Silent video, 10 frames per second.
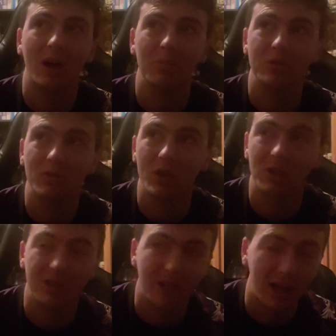I was
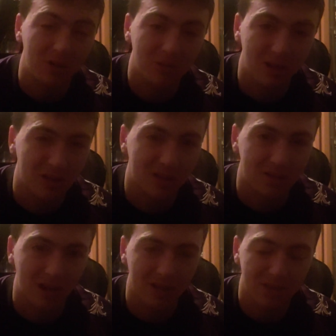very tired and
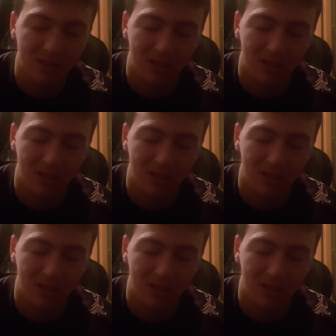exhausted